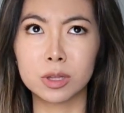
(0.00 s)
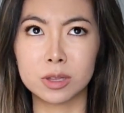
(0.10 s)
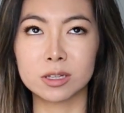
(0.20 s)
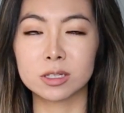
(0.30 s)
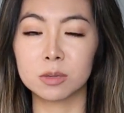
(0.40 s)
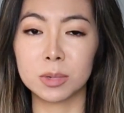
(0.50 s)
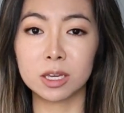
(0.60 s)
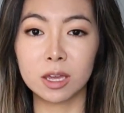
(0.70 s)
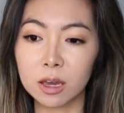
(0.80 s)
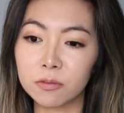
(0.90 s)
things to be
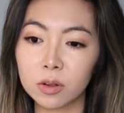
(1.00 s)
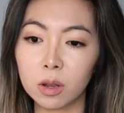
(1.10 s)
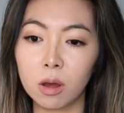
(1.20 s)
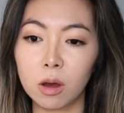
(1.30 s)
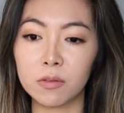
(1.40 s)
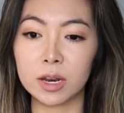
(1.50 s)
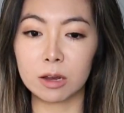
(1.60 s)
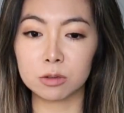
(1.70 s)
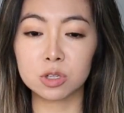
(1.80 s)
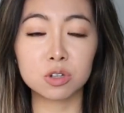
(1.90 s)
careful of and
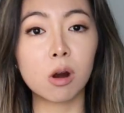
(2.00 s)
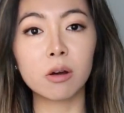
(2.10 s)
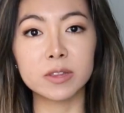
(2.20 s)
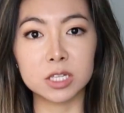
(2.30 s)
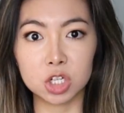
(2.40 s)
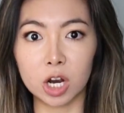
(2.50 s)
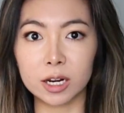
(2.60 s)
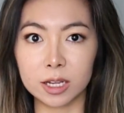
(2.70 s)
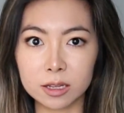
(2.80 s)
how strong this drug